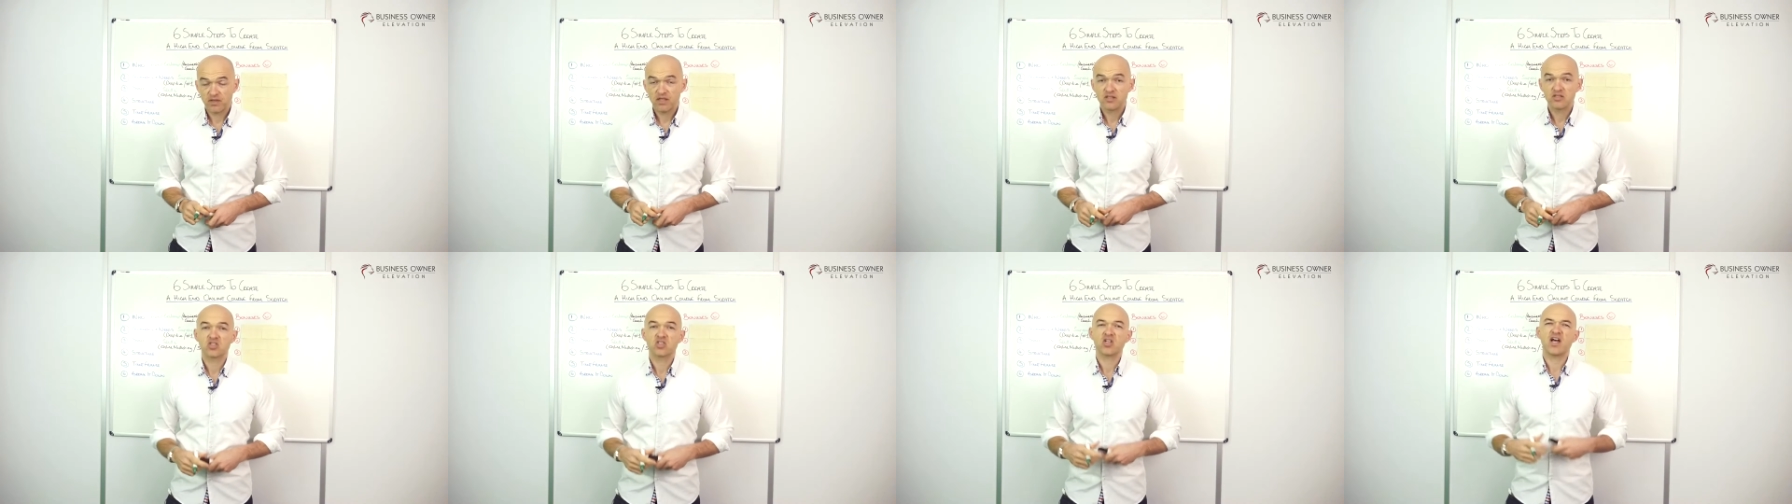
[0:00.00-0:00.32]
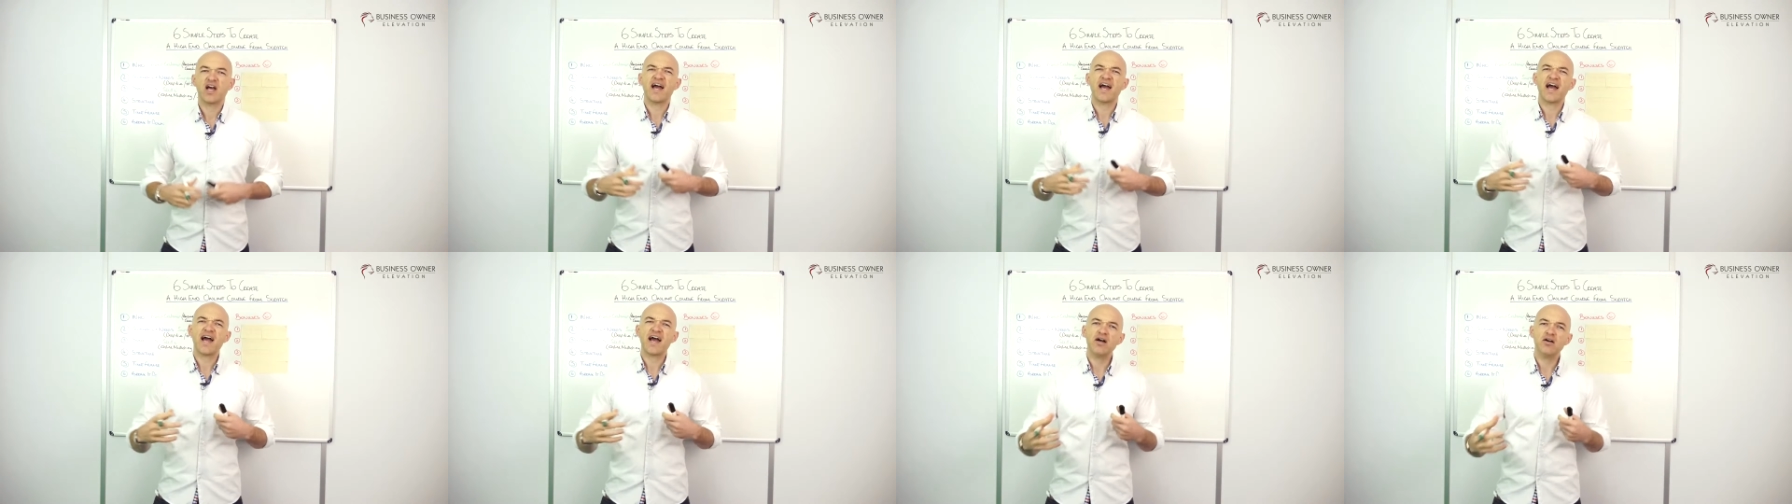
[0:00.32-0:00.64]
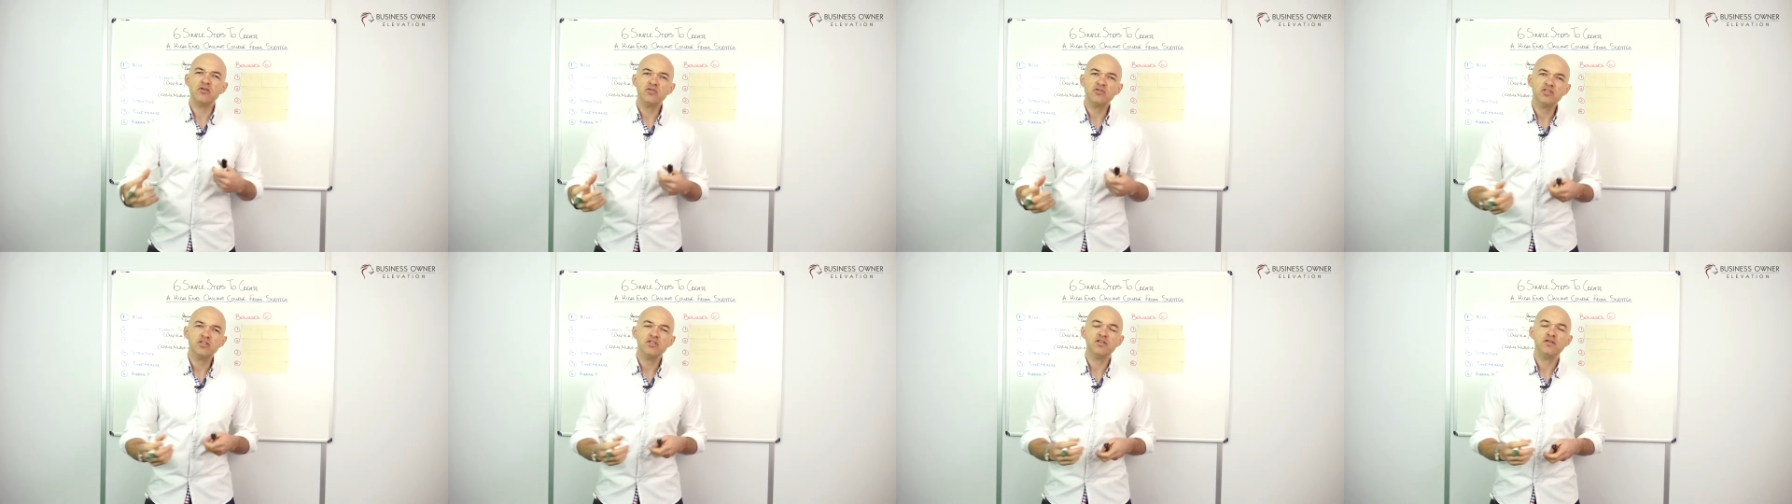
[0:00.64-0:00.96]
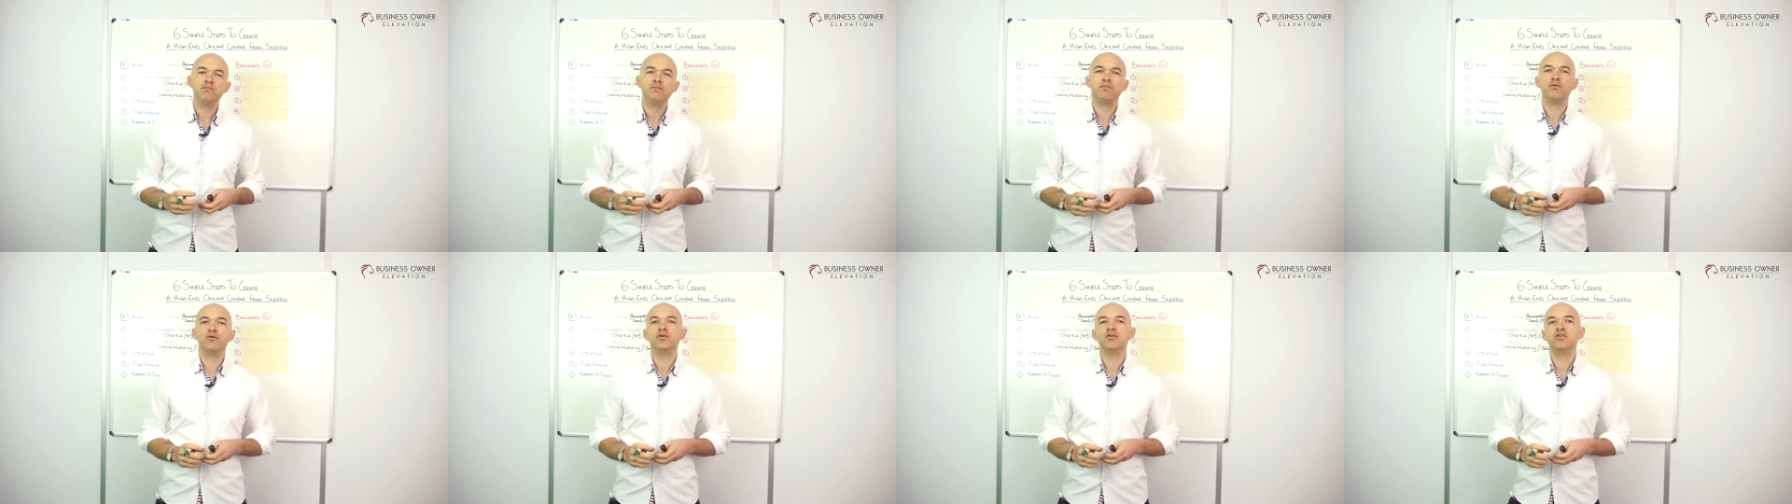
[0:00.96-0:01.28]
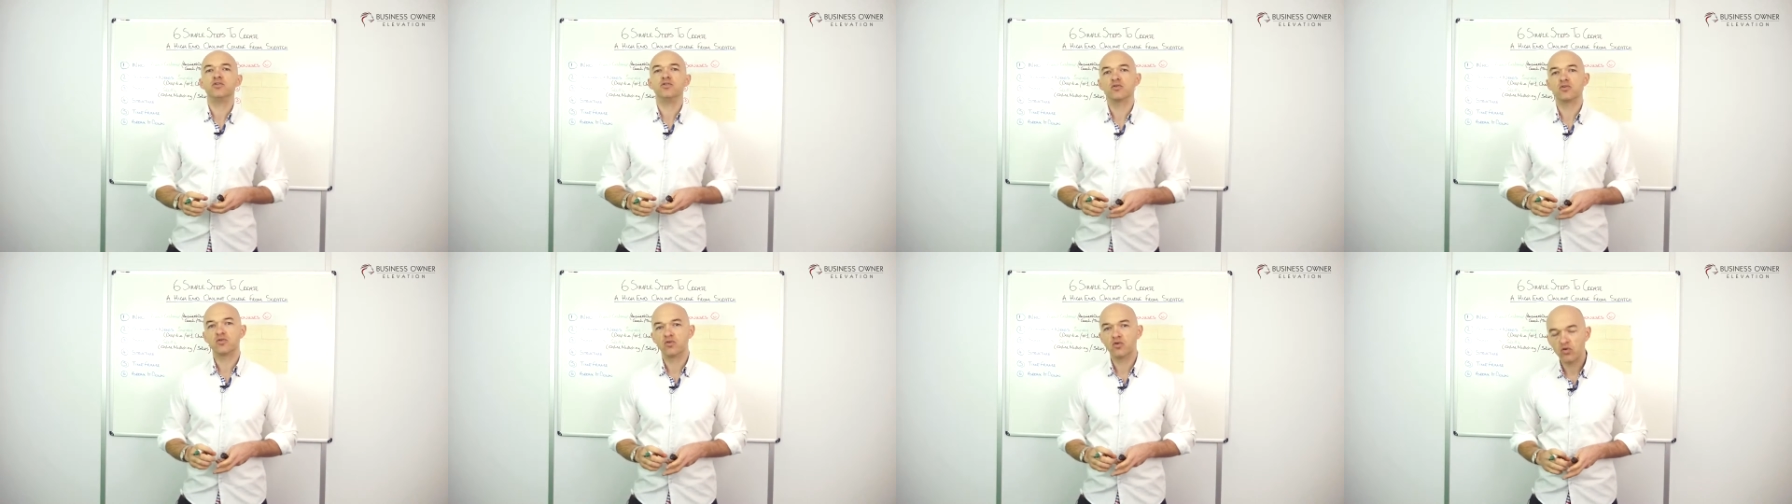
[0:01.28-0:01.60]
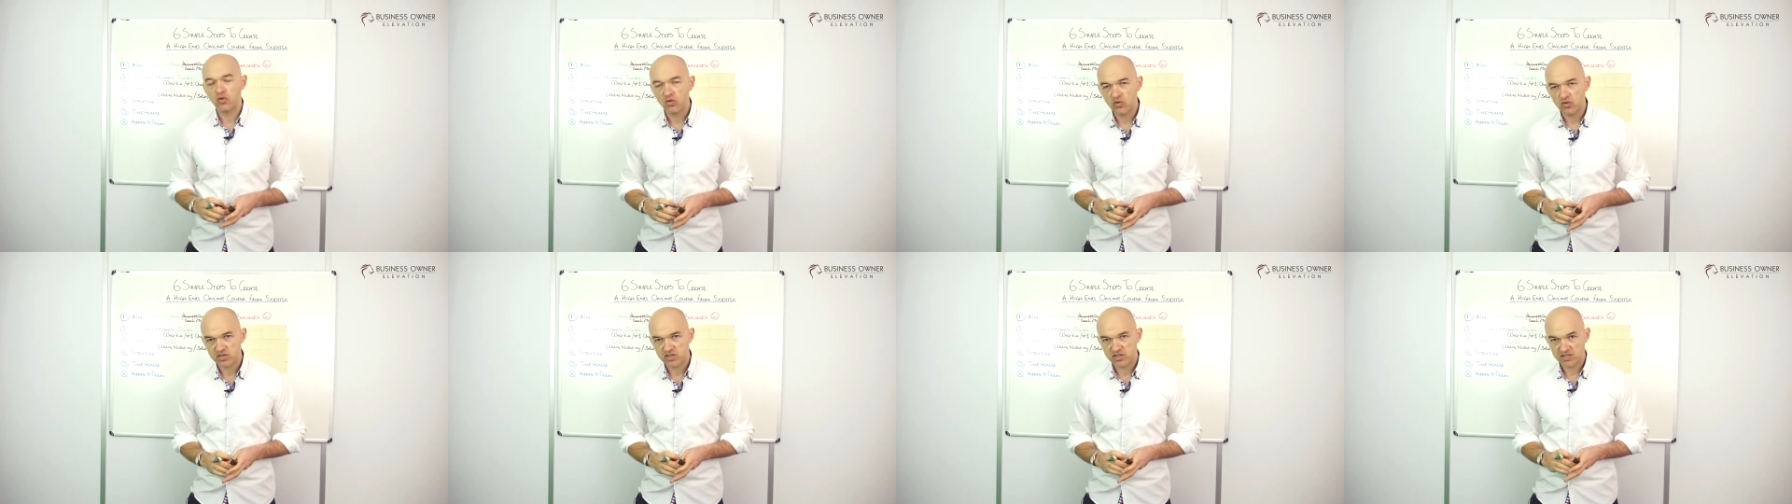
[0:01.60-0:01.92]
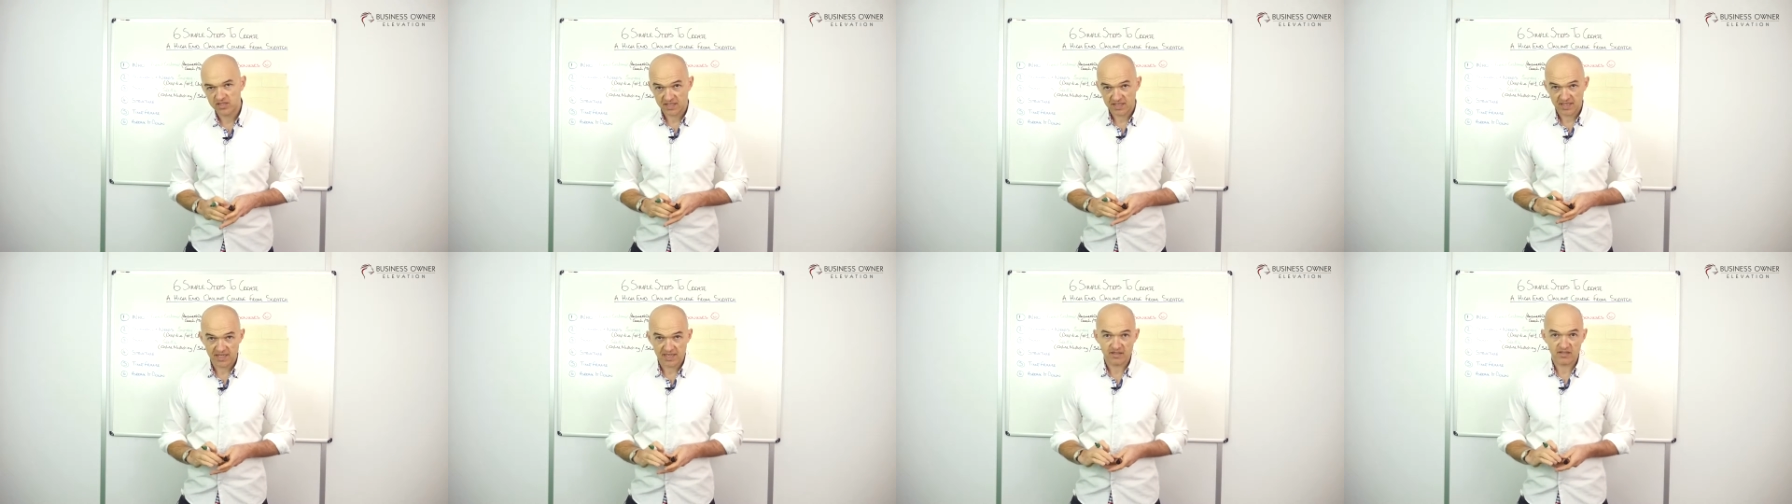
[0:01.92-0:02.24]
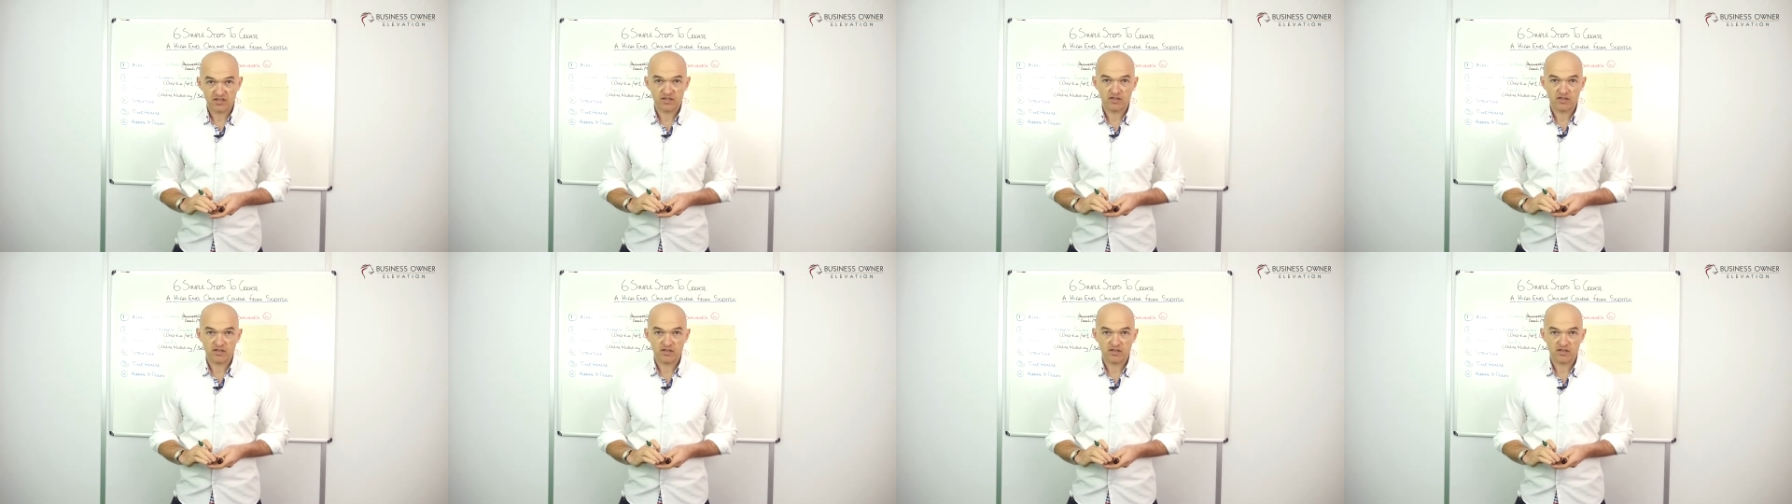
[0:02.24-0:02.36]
So how do you put your course together?